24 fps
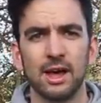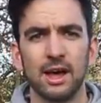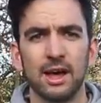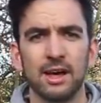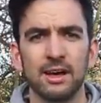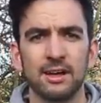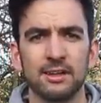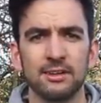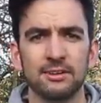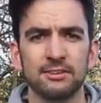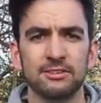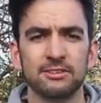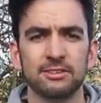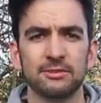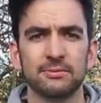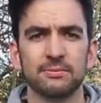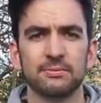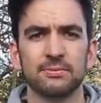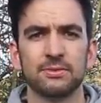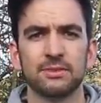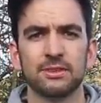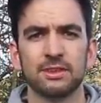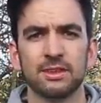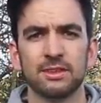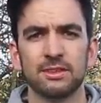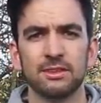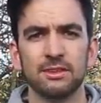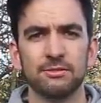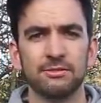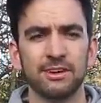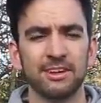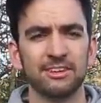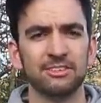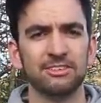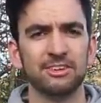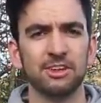And the
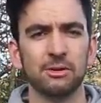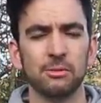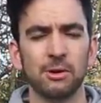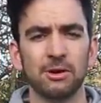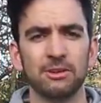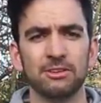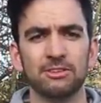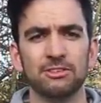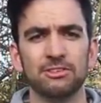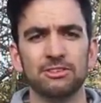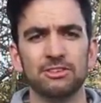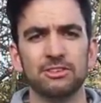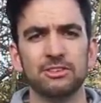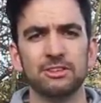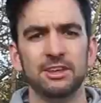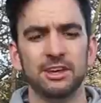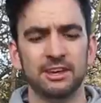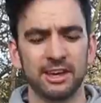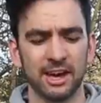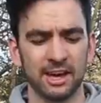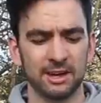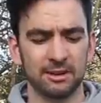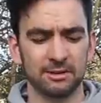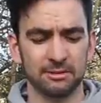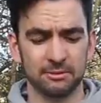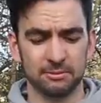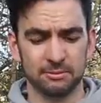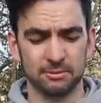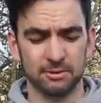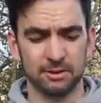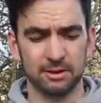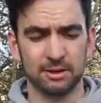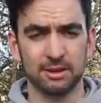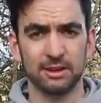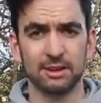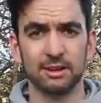fancier ones, you can
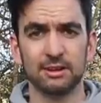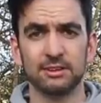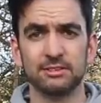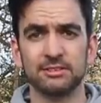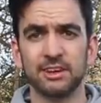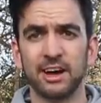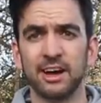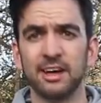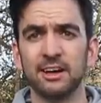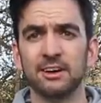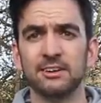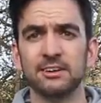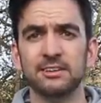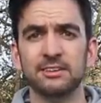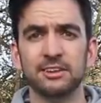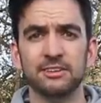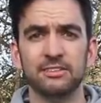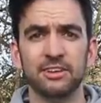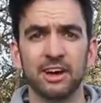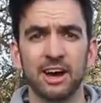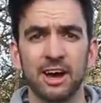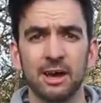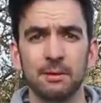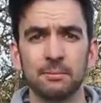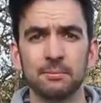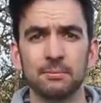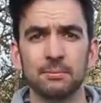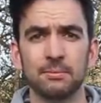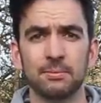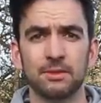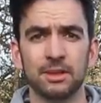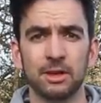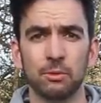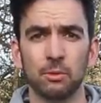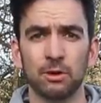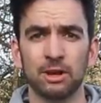dial in the time
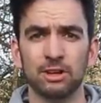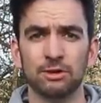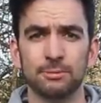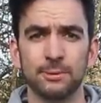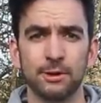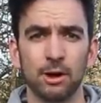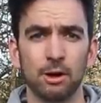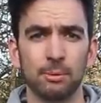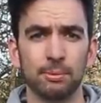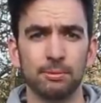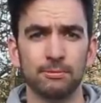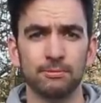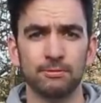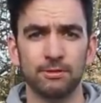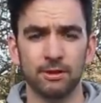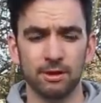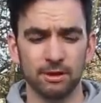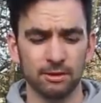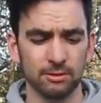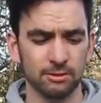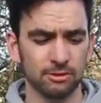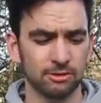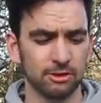that you want it to be open for.